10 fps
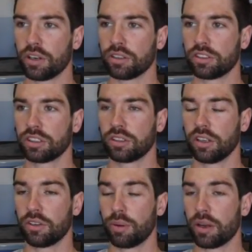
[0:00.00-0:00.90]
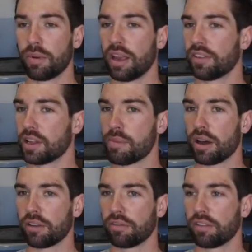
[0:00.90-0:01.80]
you know, it's been amazing the
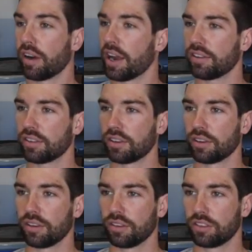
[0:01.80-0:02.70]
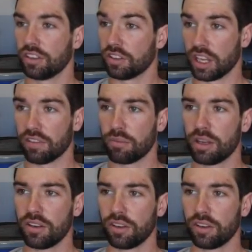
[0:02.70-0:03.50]
amount of advice and she's given me,